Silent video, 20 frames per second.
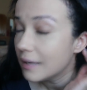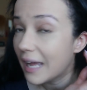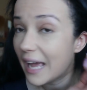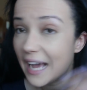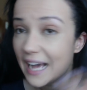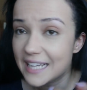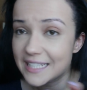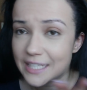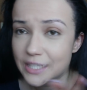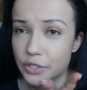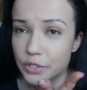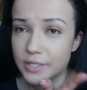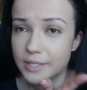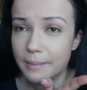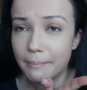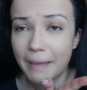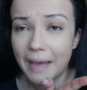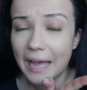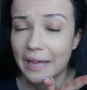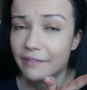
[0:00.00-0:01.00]
and I use
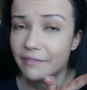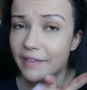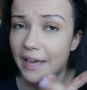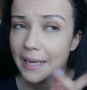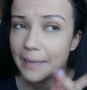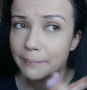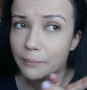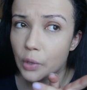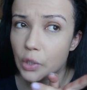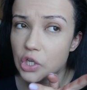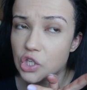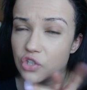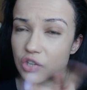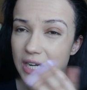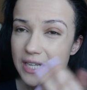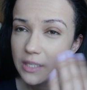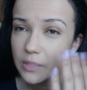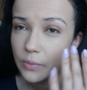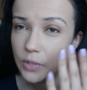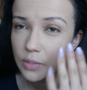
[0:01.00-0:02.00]
the mattifying
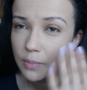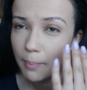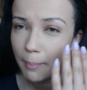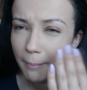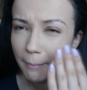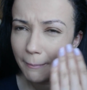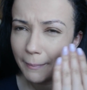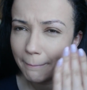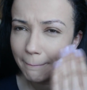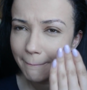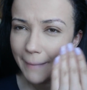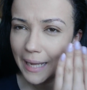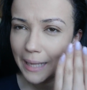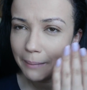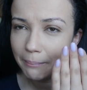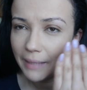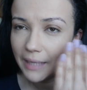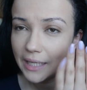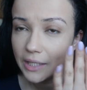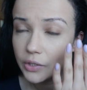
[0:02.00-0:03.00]
moisturiser which
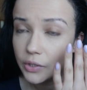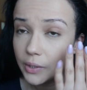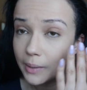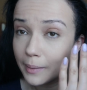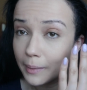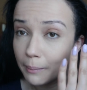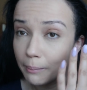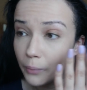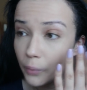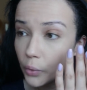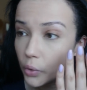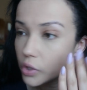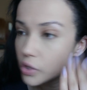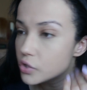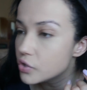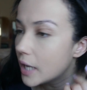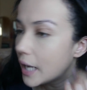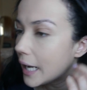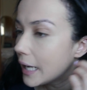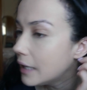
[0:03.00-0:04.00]
might make it look more
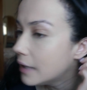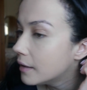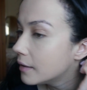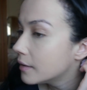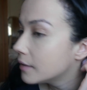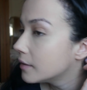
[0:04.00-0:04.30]
dry.